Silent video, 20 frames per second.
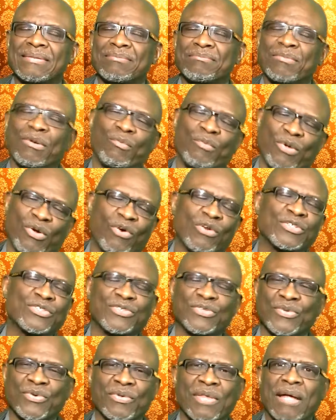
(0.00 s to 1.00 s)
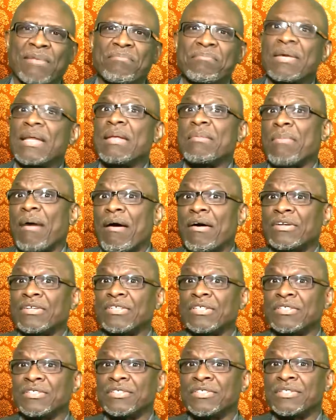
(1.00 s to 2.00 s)
But we also know that many
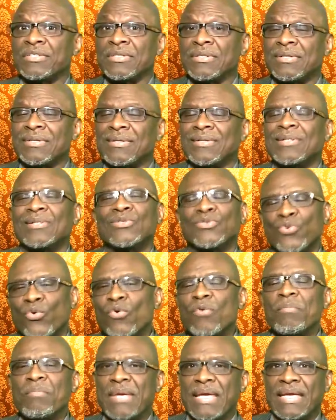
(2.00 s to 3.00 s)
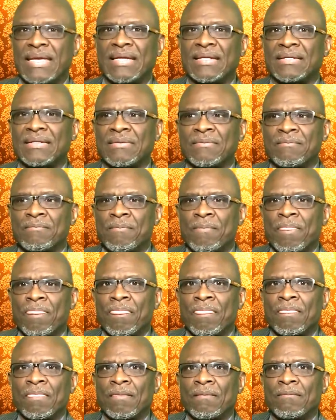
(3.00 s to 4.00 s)
marriages don't make it.
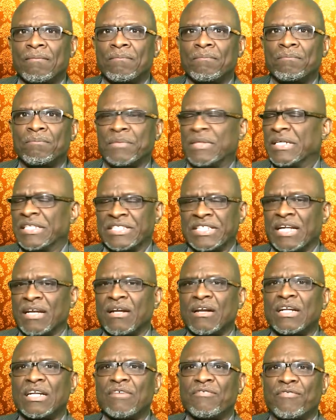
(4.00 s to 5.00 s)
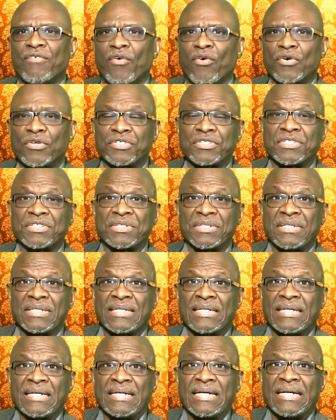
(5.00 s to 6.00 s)
There's a lot of divorce.
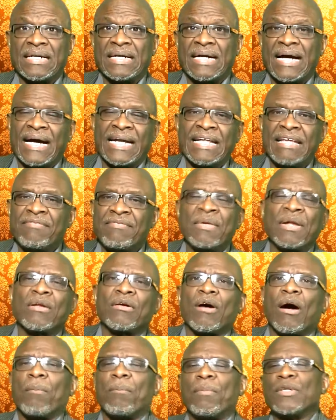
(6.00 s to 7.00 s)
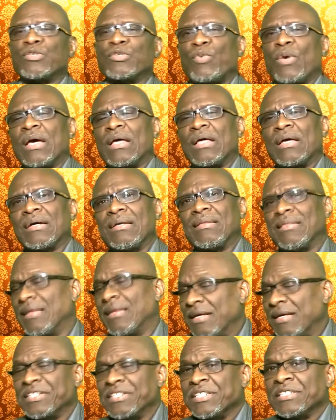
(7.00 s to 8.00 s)
And even in couples where
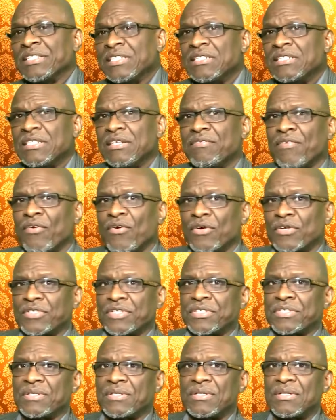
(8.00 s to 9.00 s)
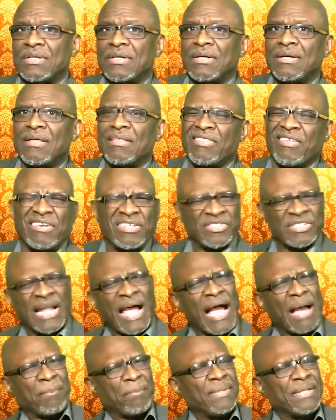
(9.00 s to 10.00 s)
there isn't divorce, there is
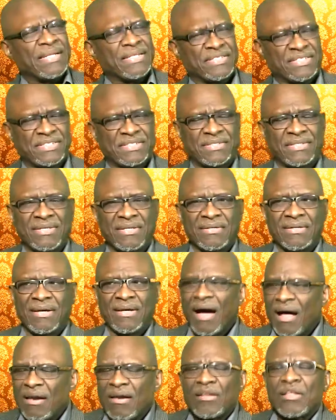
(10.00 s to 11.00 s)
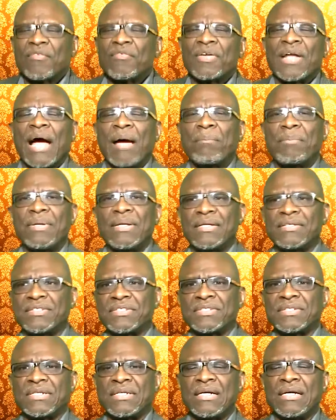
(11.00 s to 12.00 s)
unhappiness. A lot of
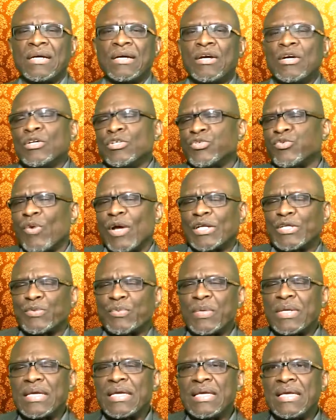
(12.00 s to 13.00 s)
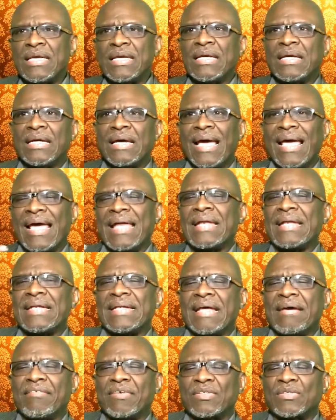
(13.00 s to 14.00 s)
unhappiness. So as we
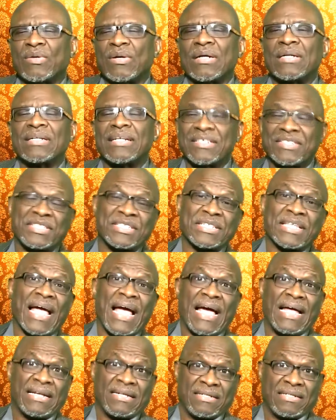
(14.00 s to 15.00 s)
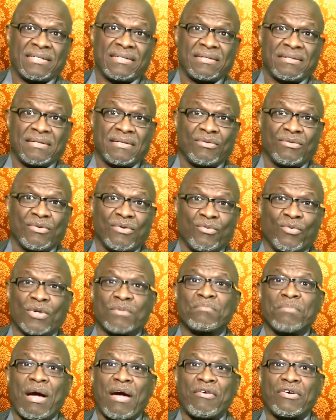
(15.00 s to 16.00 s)
endeavor to understand
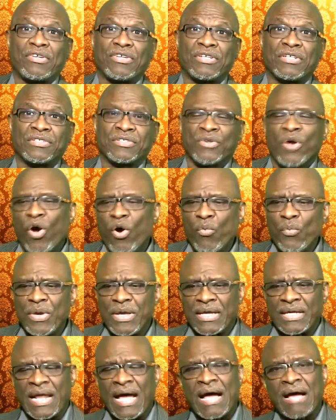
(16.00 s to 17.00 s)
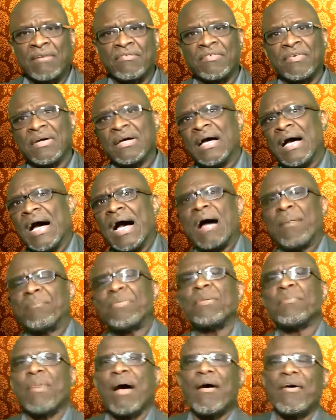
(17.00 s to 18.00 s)
what marriage is and how we can have
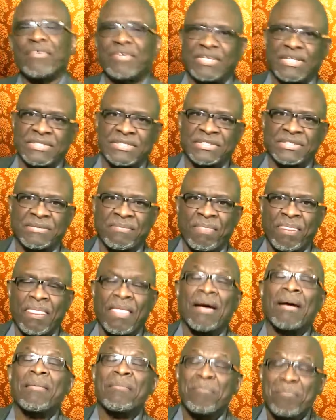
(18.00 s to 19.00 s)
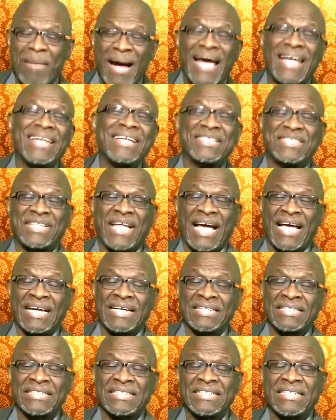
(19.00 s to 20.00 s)
happy marriages, my
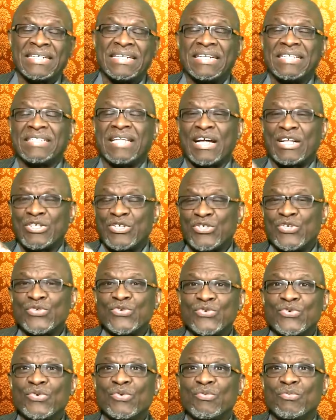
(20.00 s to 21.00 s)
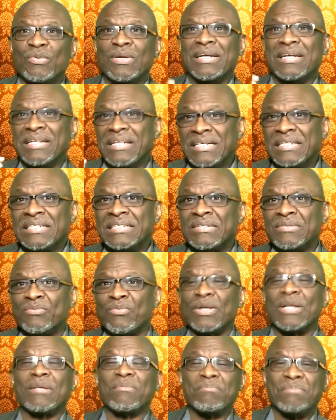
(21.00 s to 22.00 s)
desire is that you will
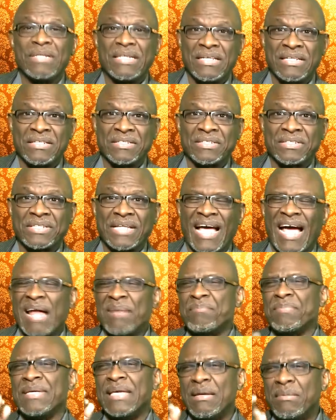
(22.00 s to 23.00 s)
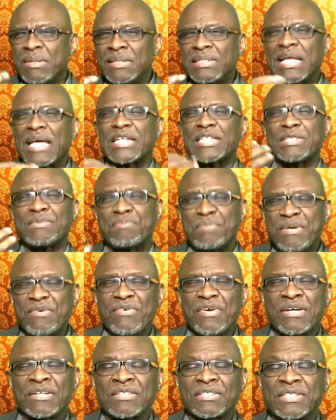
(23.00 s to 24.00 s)
learn what it means and be able to
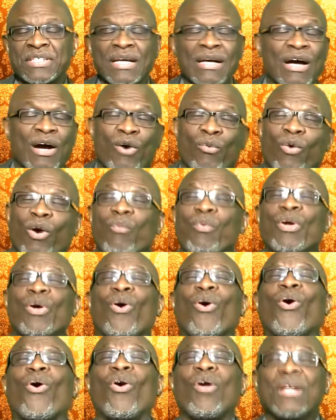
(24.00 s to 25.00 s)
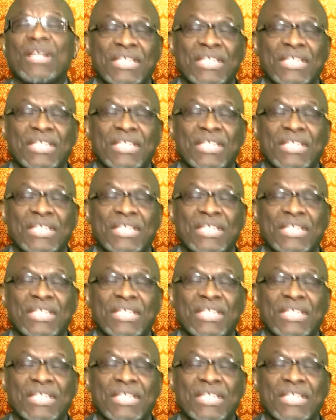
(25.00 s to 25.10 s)
experience what we all